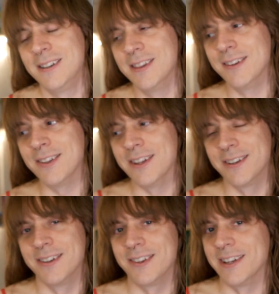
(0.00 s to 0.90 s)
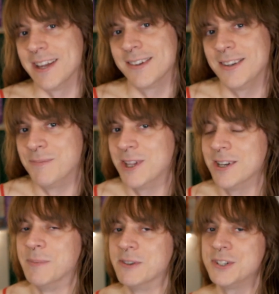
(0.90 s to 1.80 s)
These things, I can't stop thinking
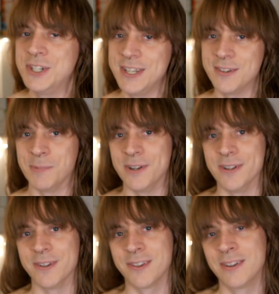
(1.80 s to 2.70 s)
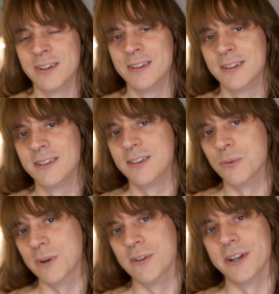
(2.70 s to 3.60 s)
about cheese balls to
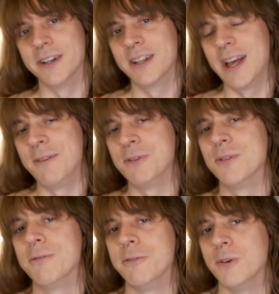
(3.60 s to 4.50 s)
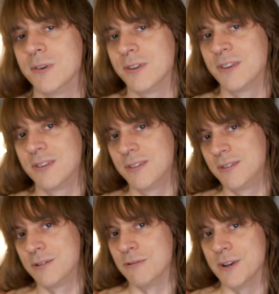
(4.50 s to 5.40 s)
where like after the first
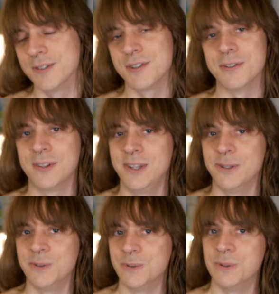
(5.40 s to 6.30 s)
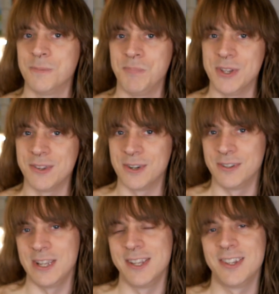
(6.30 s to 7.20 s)
crunch or two, you
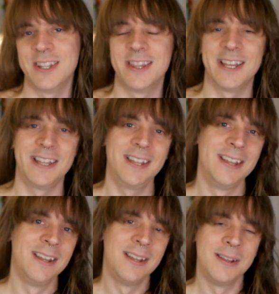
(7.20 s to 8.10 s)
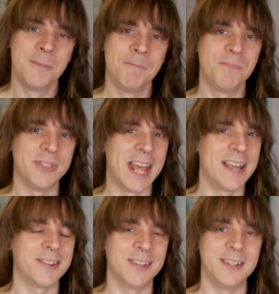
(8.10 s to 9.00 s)
start tasting that
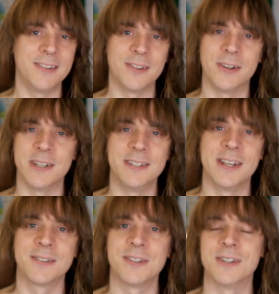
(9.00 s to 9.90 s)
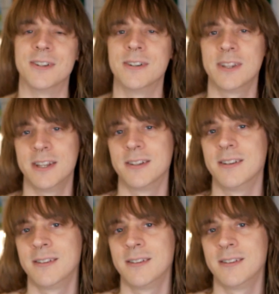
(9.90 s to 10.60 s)
nasty, soggy texture that